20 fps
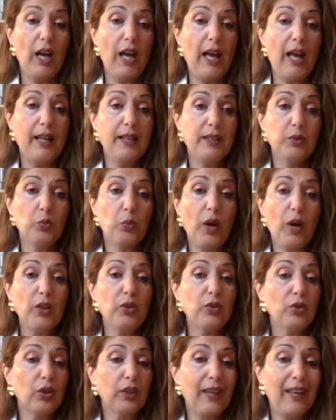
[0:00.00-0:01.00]
and why
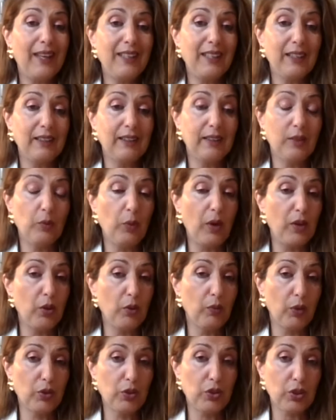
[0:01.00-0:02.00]
you're not getting where
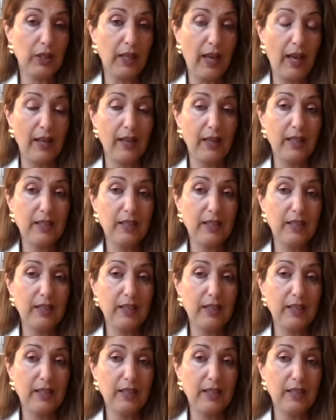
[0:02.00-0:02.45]
you want to get.